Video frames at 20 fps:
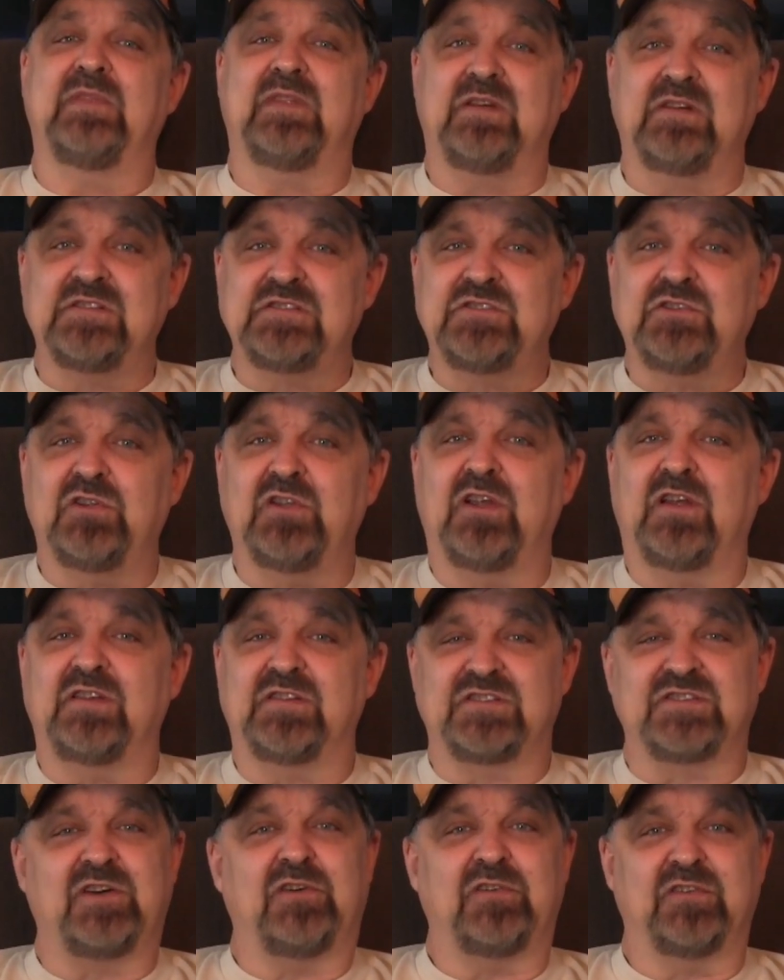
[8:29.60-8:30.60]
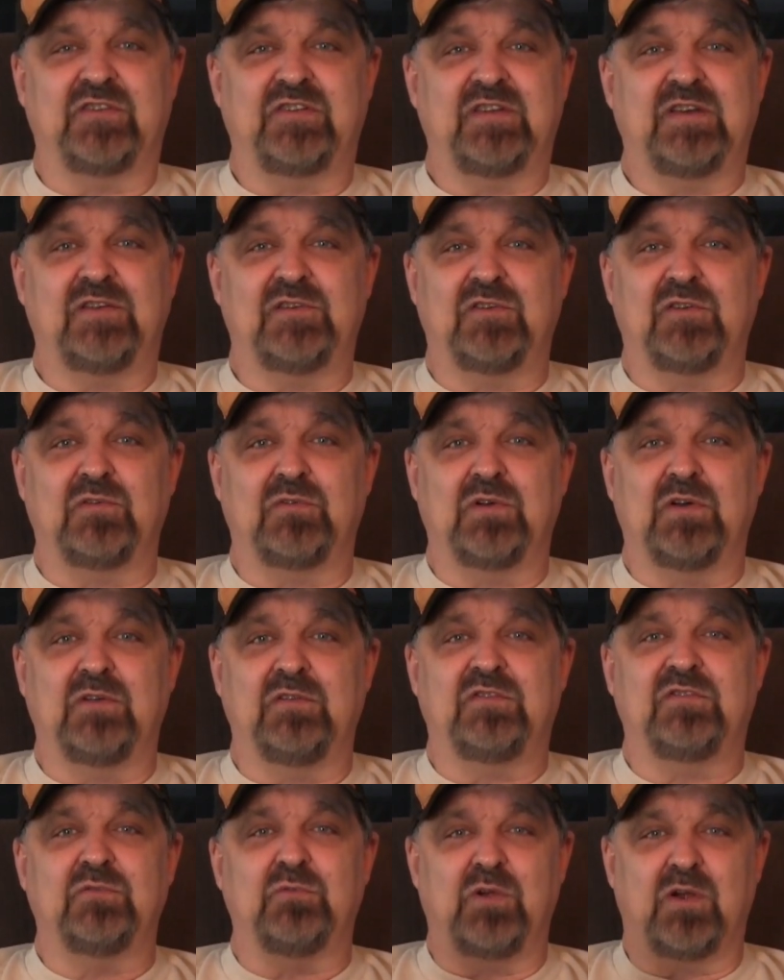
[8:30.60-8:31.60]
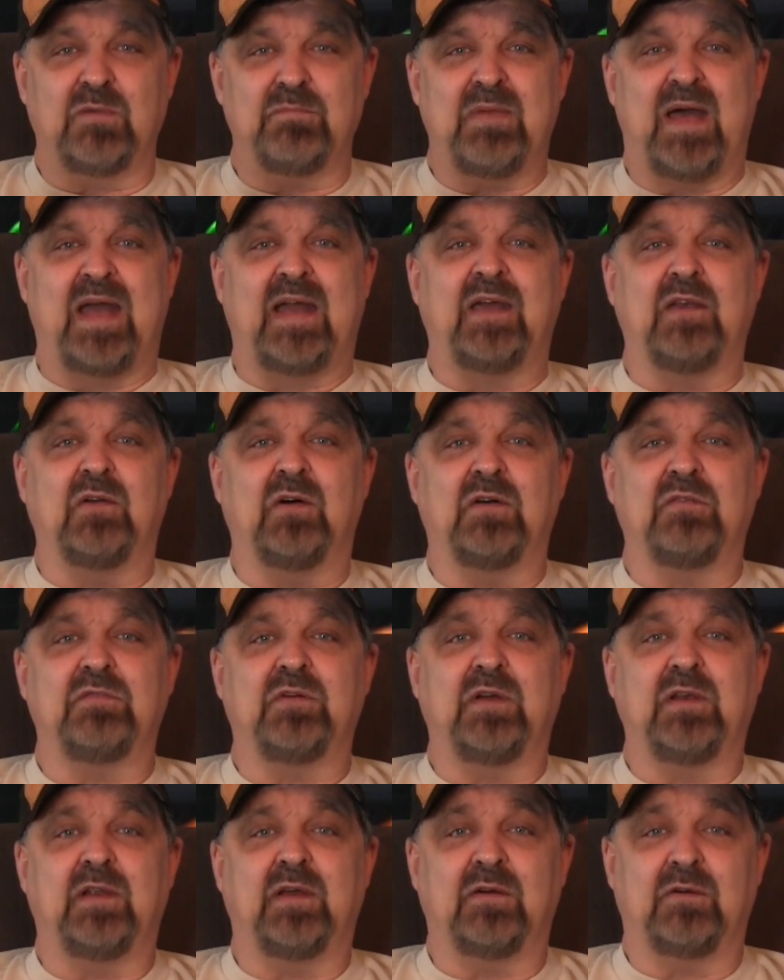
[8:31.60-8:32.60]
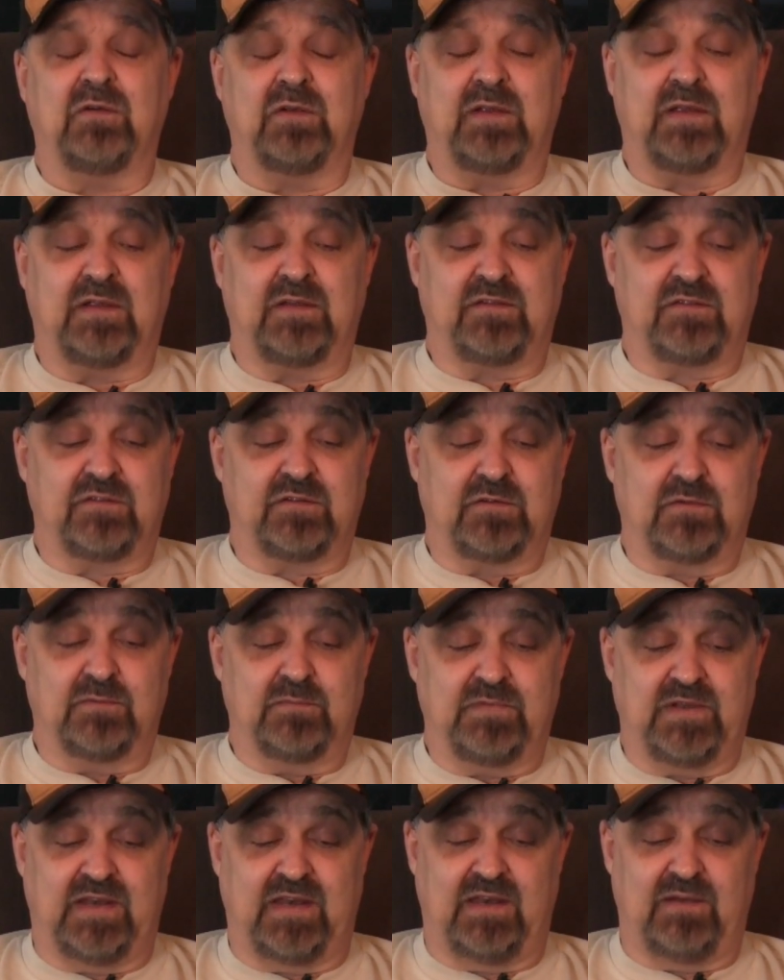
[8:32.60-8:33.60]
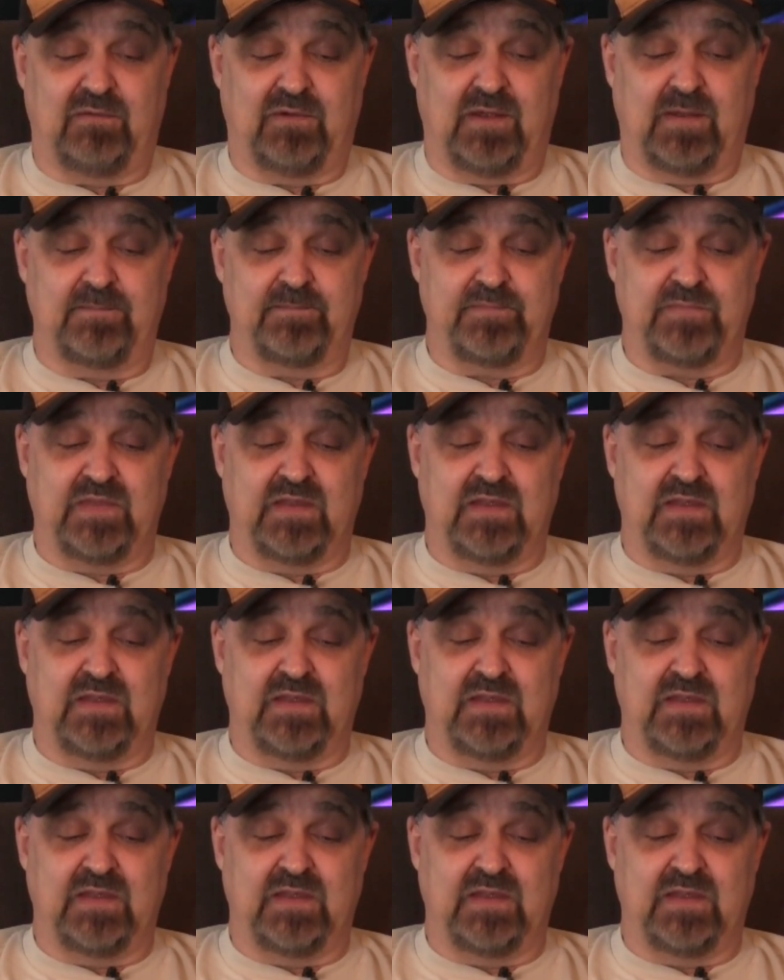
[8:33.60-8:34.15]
There is still a lot of salt and sand on the road, so we are backing off right now on that. So, but anyway.